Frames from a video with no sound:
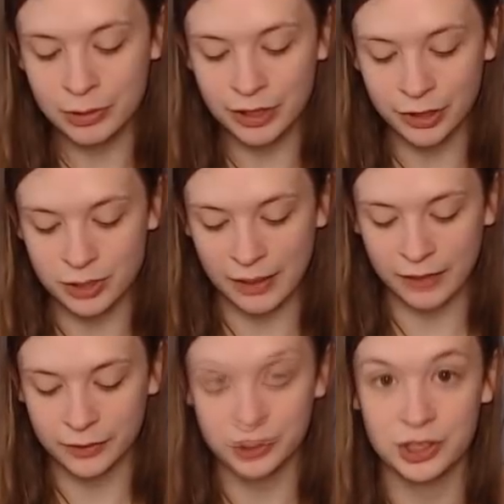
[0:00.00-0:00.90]
When it enters the
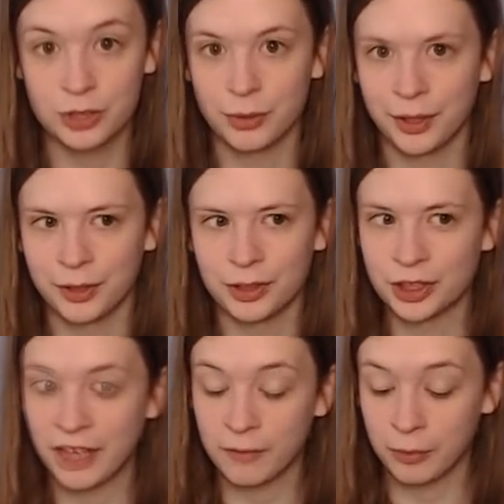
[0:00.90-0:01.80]
battlefield, you get to
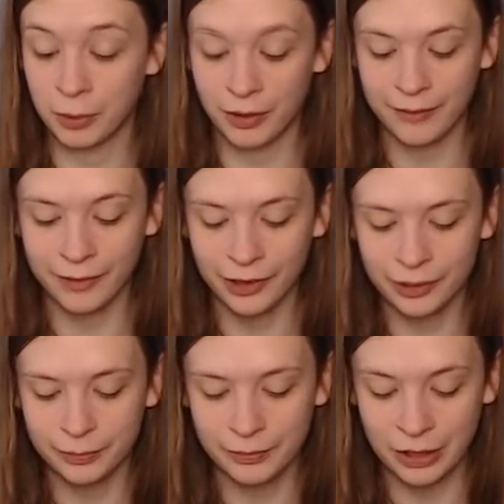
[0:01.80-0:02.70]
recur a dragon from your
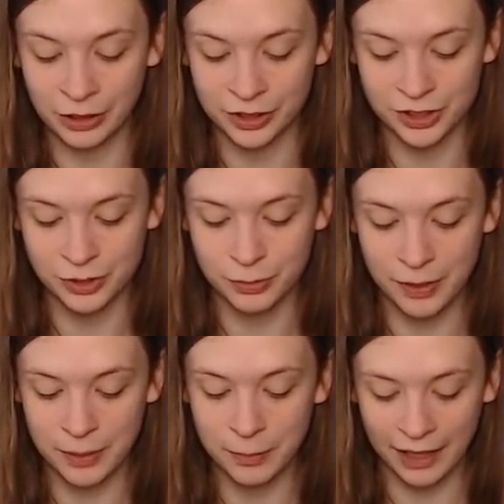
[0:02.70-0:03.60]
graveyard, and you can also
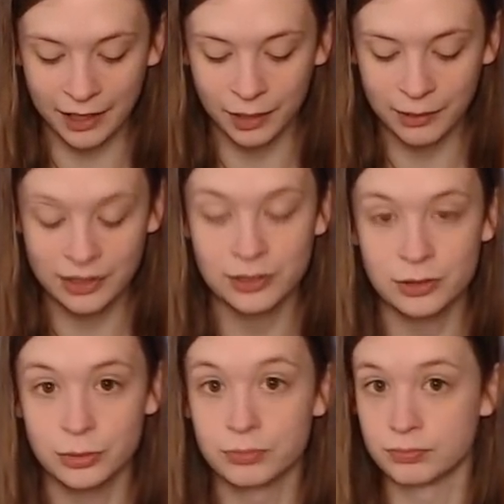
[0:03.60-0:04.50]
pay black and a red
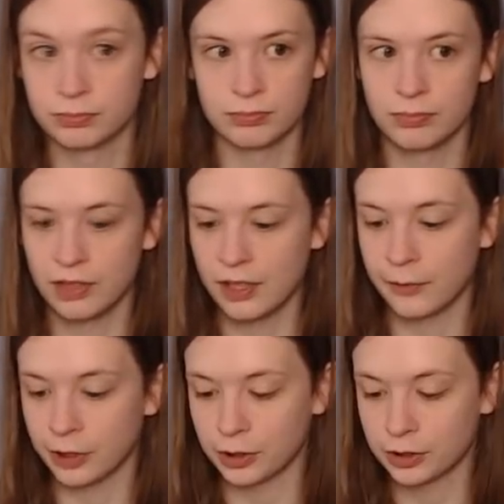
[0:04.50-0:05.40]
to
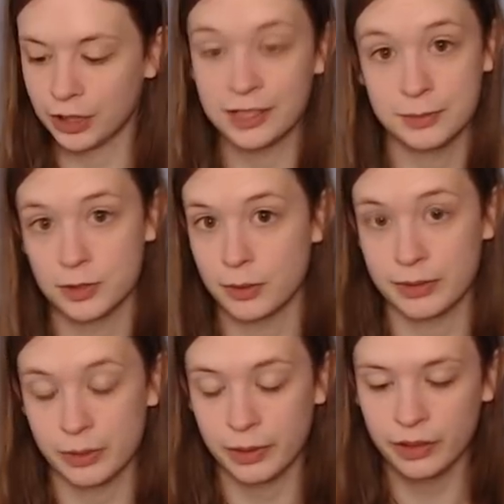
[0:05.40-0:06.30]
give all your dragons
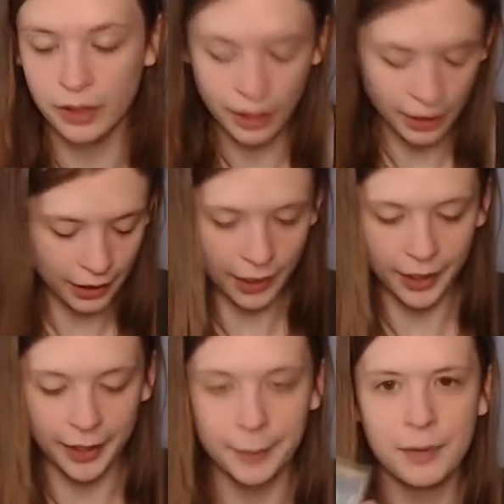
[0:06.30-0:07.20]
+1/+1.
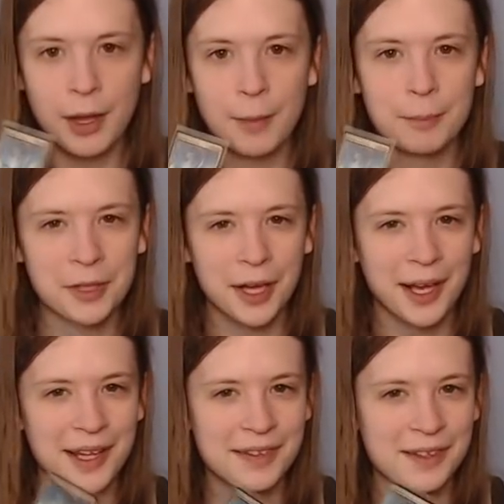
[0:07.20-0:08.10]

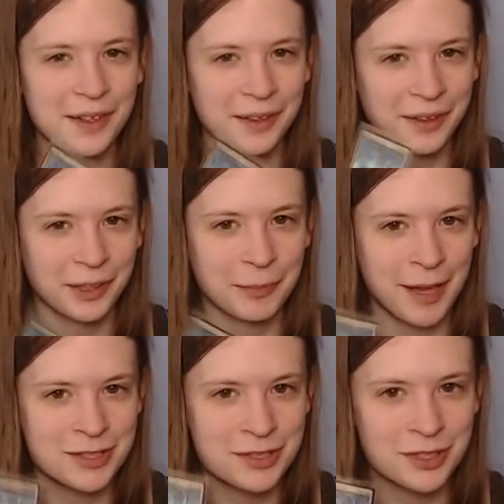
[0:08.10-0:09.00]
But I like the
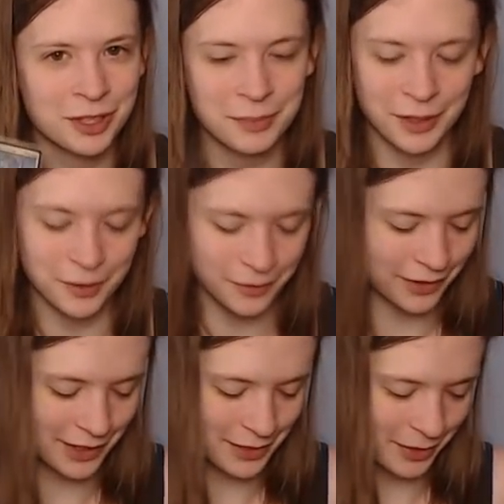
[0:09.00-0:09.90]
Iconic Masters art better
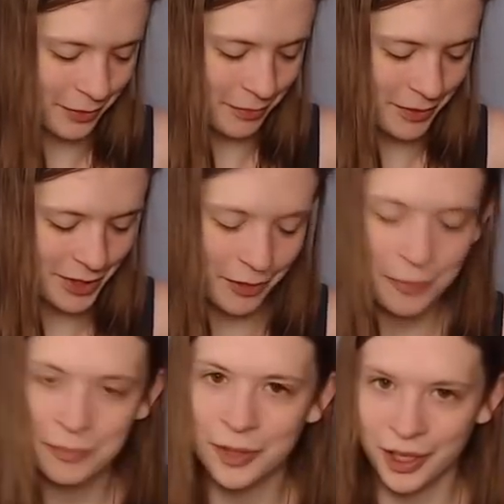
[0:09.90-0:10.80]
from this one,
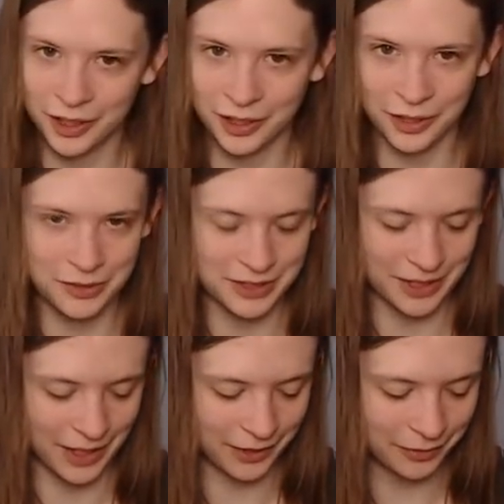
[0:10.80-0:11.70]
so I'm not going to
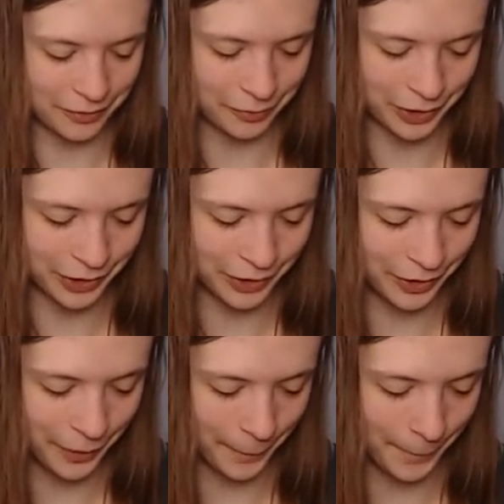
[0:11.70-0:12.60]
use that
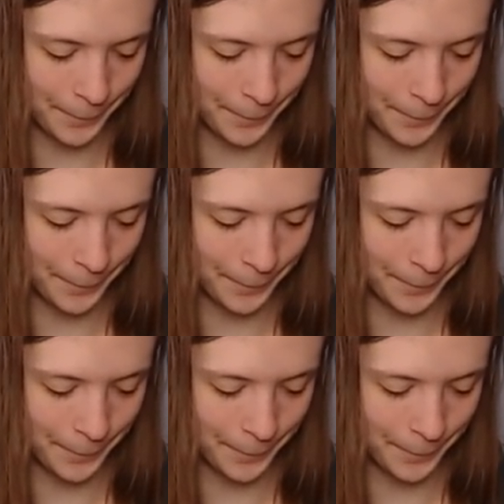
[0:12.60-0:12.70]
one.